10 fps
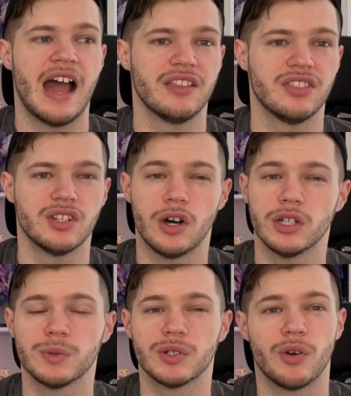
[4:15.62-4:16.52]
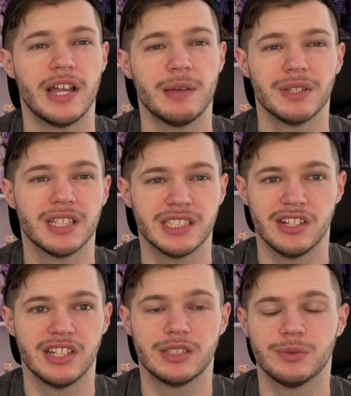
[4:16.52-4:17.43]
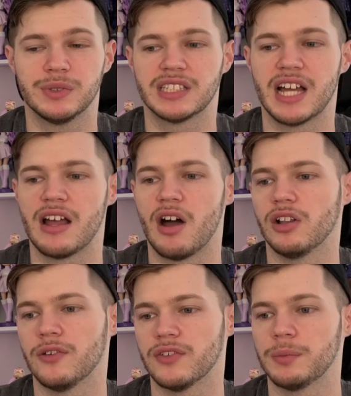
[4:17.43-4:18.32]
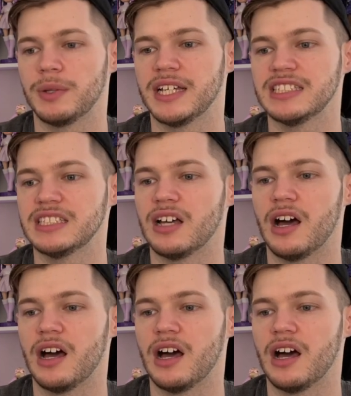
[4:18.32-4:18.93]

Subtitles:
the dolls were great, but the series was kind of all over the place.